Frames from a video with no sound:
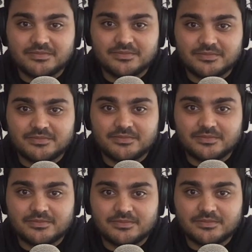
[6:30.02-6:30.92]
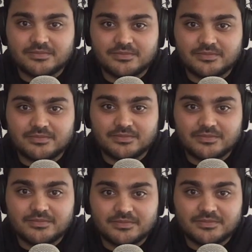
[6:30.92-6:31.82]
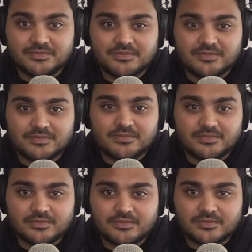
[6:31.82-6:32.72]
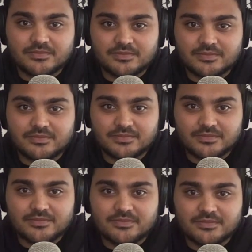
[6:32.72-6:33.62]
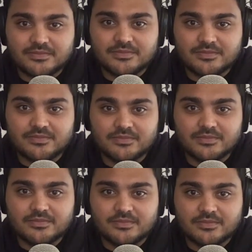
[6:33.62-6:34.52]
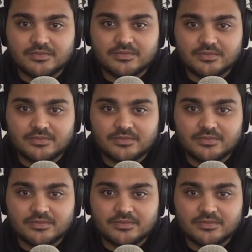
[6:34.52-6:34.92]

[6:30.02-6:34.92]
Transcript: This person isn't speaking.